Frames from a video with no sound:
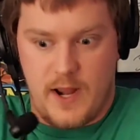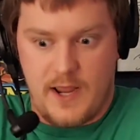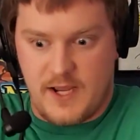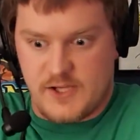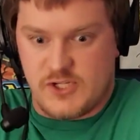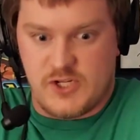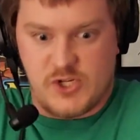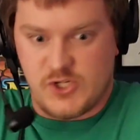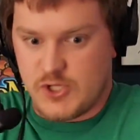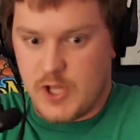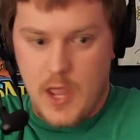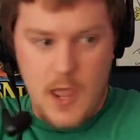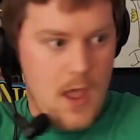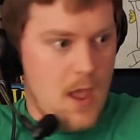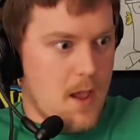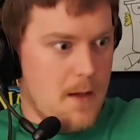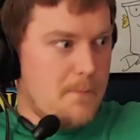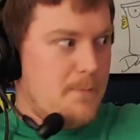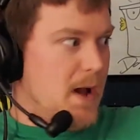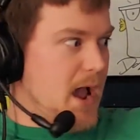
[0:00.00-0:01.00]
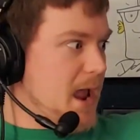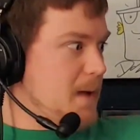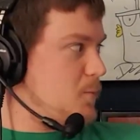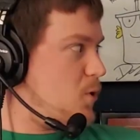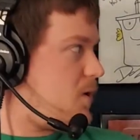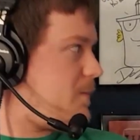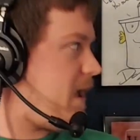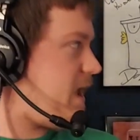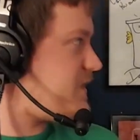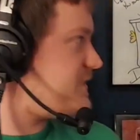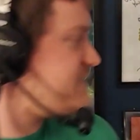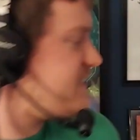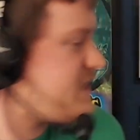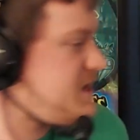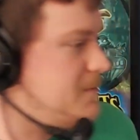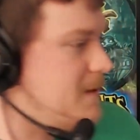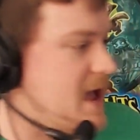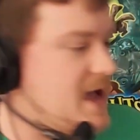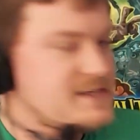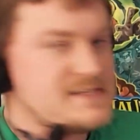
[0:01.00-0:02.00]
I guess I'll just buy more Battle
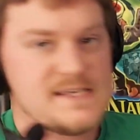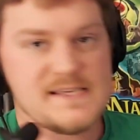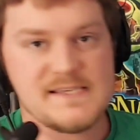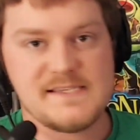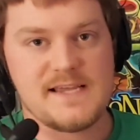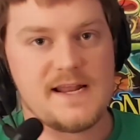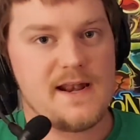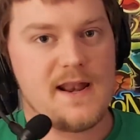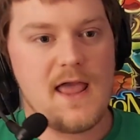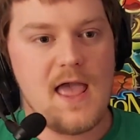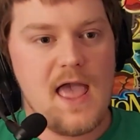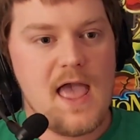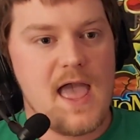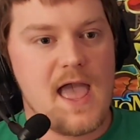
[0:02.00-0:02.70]
City boxes and